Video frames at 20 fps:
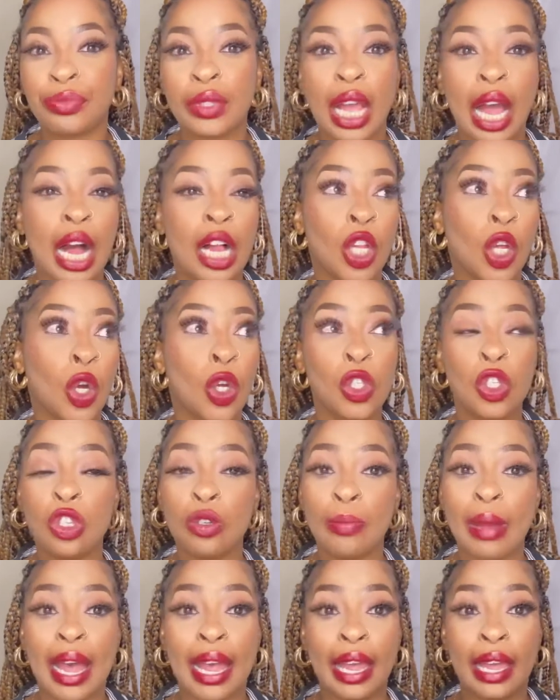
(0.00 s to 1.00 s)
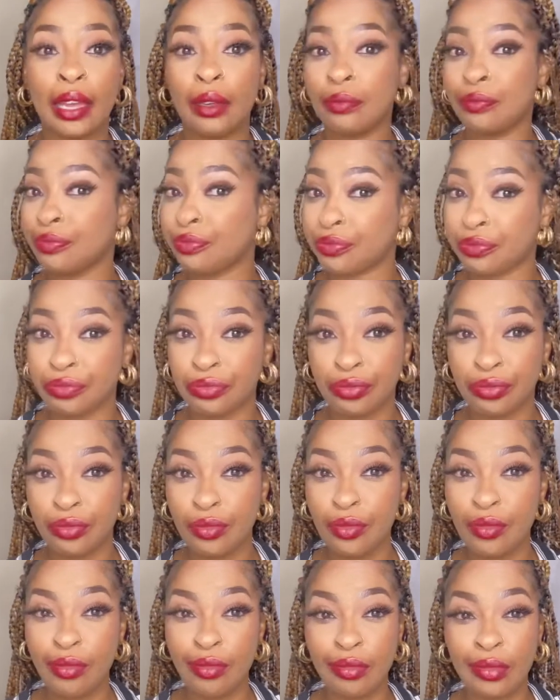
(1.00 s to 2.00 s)
I'll go to my
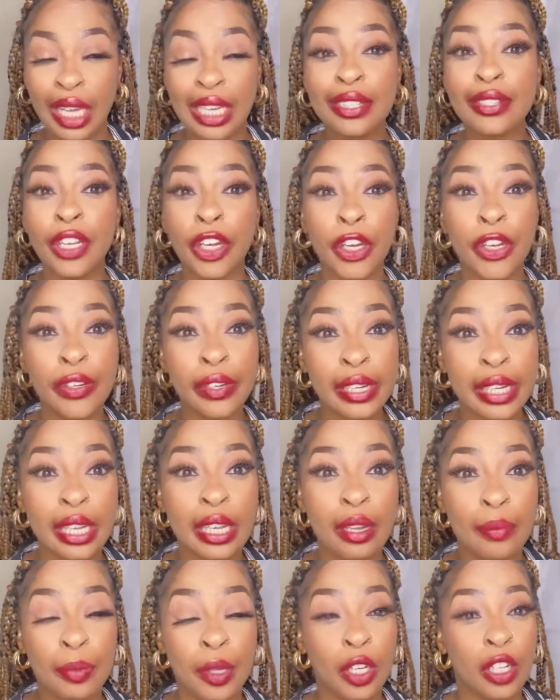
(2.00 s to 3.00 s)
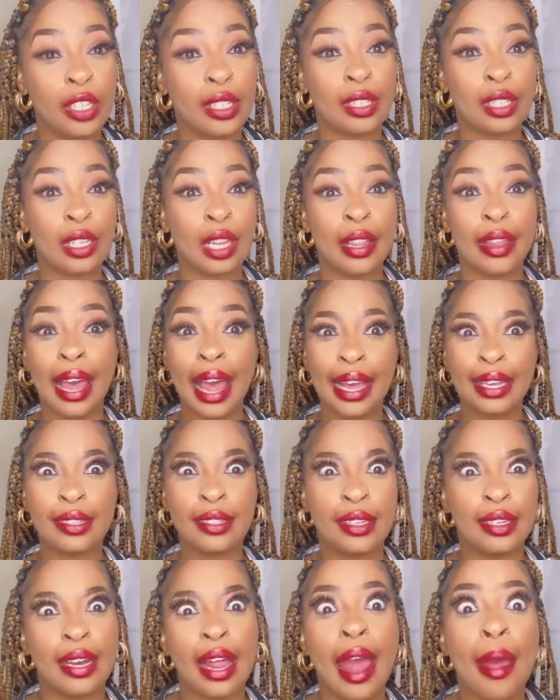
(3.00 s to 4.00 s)
security because the
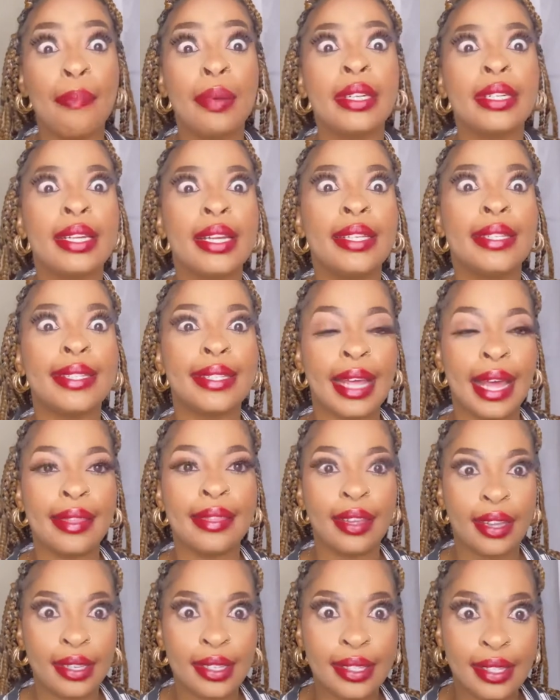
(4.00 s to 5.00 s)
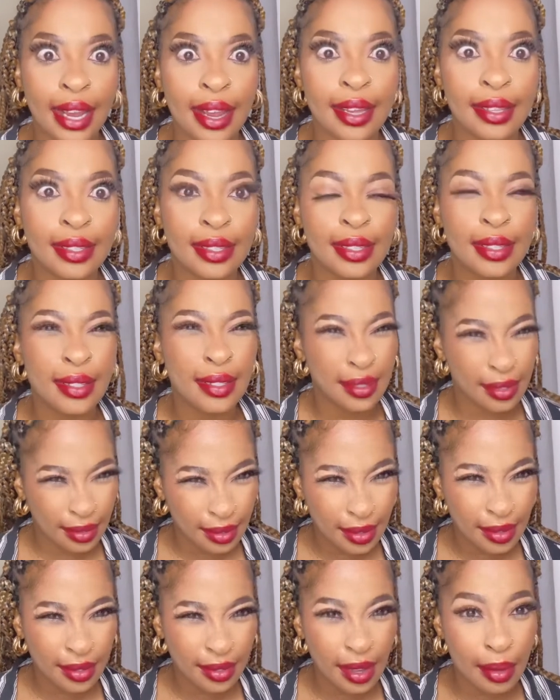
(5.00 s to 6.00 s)
accident happened inside the estate.
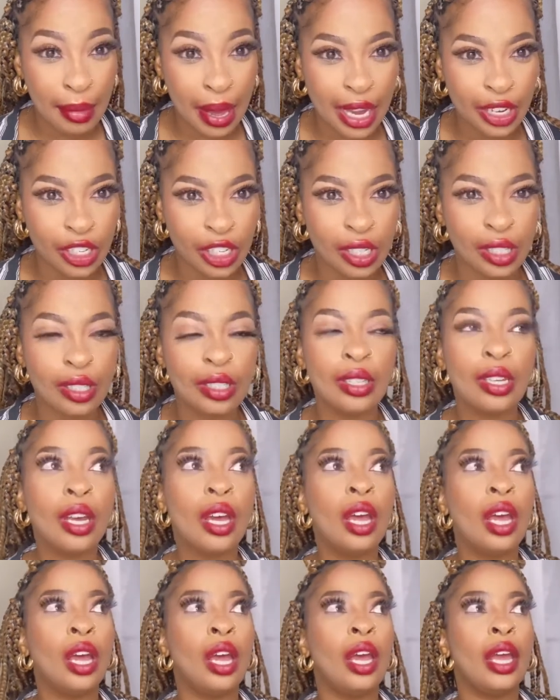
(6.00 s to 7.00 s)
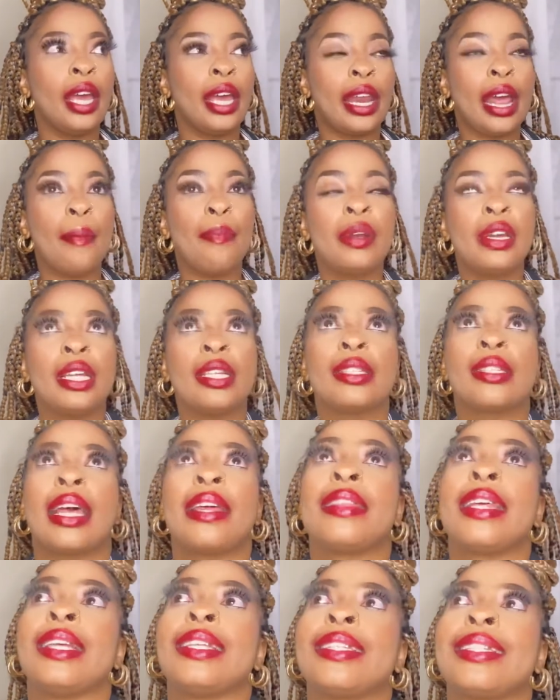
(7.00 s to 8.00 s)
Imagine. It happened
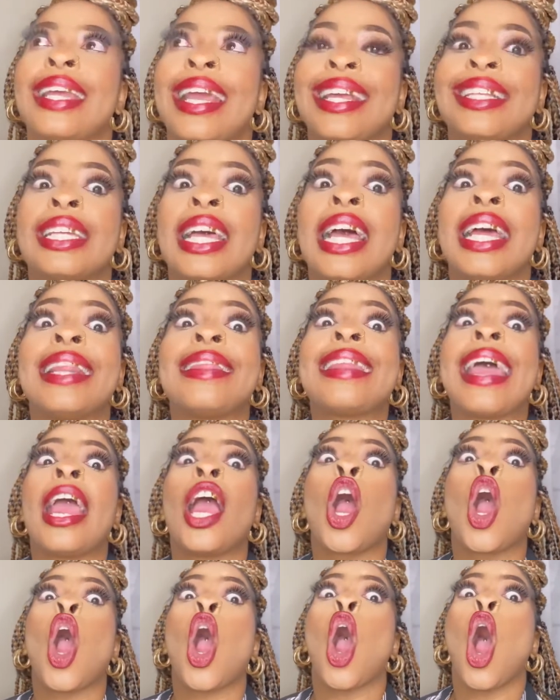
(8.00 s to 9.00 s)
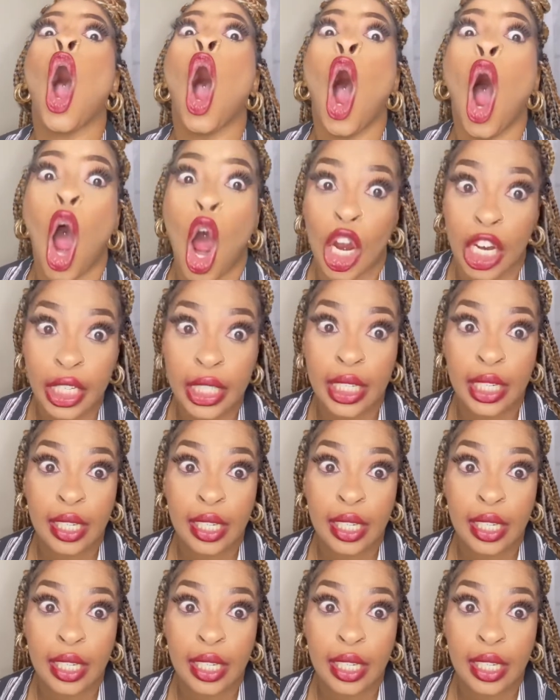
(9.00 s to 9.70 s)
inside the estate. Thank God